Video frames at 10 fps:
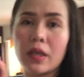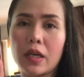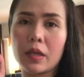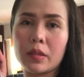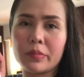
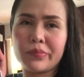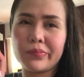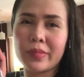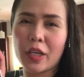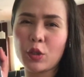
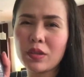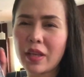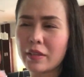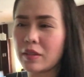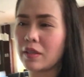I don't
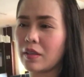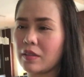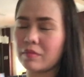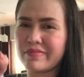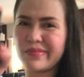like the
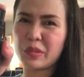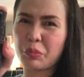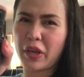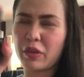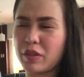
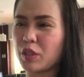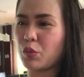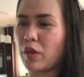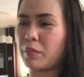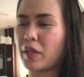spray on this
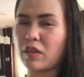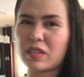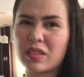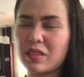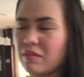one
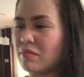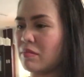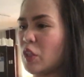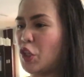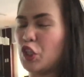because
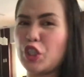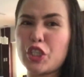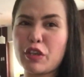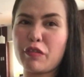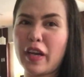di
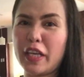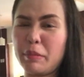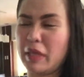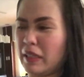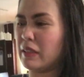siya
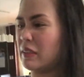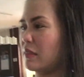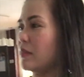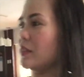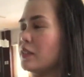fineness.
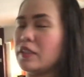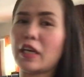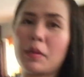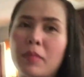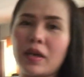
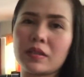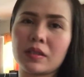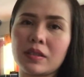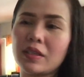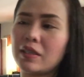Yeah, but
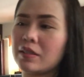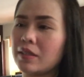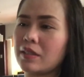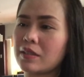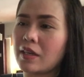
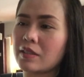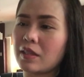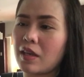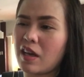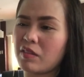since I
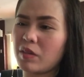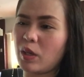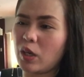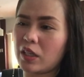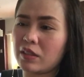still have a
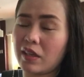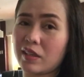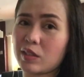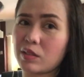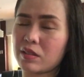lot and
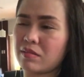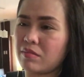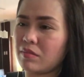it's